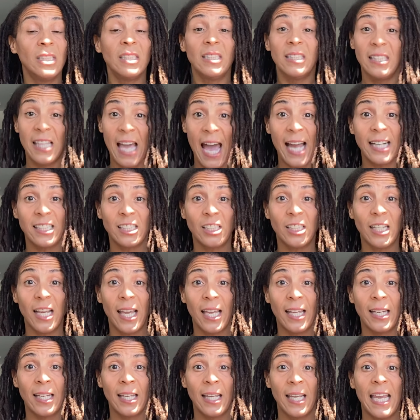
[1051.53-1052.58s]
that
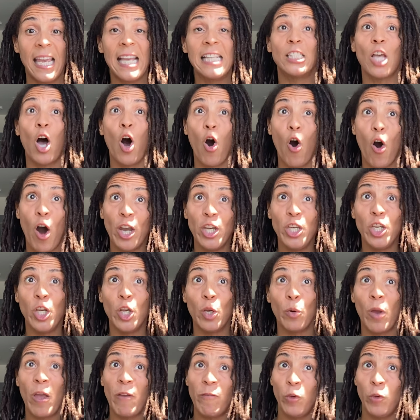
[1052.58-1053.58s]
shit it's on you.